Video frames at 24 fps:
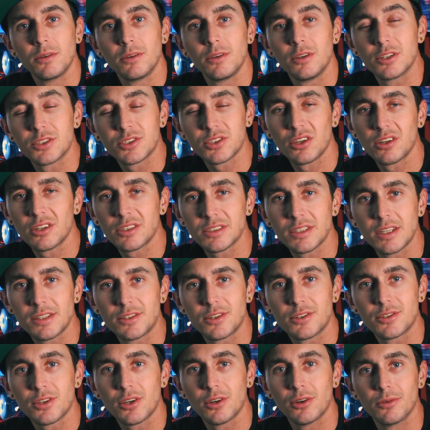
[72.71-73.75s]
Your song sets
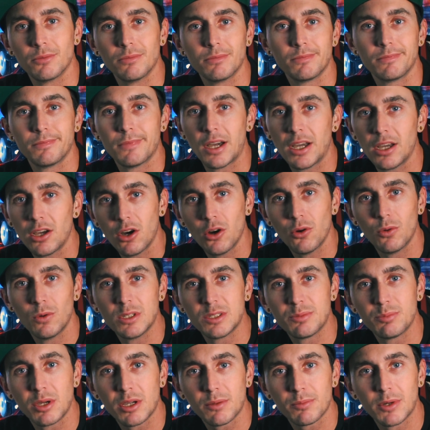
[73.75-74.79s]
your tone. I always
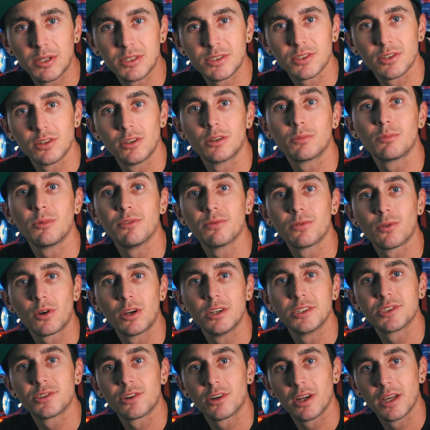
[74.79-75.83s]
pick my song before I
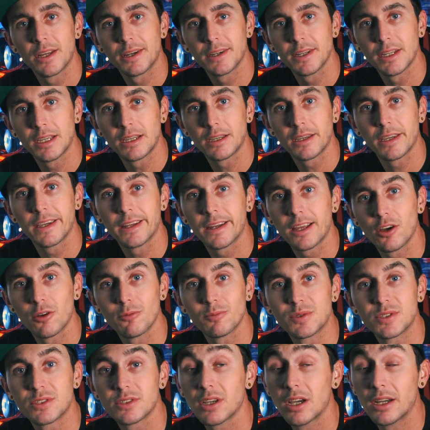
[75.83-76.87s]
start editing. It
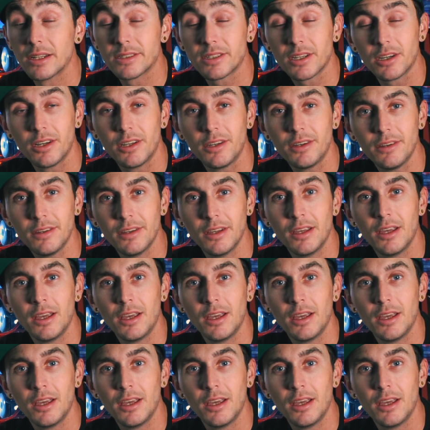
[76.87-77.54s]
helps a ton.